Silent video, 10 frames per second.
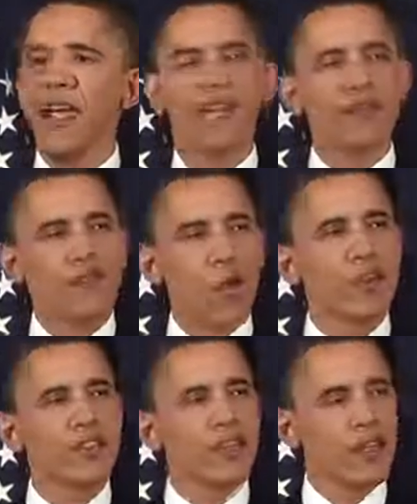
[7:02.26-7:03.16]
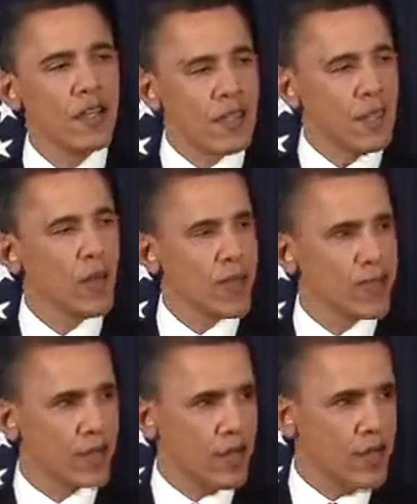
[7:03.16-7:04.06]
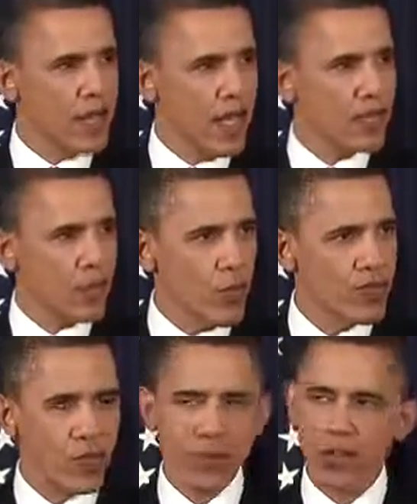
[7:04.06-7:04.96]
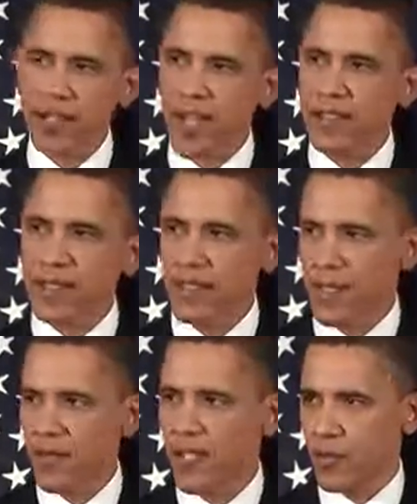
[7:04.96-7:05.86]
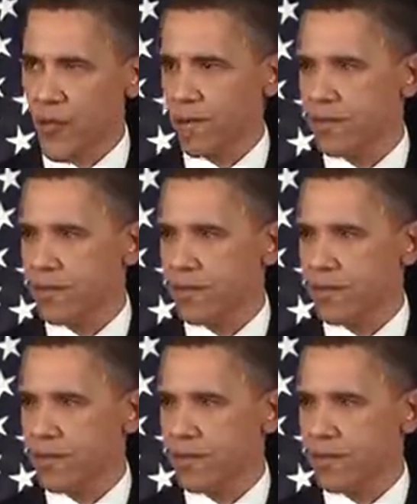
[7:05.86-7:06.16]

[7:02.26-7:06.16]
and enforce UN Security Council Resolution 1973.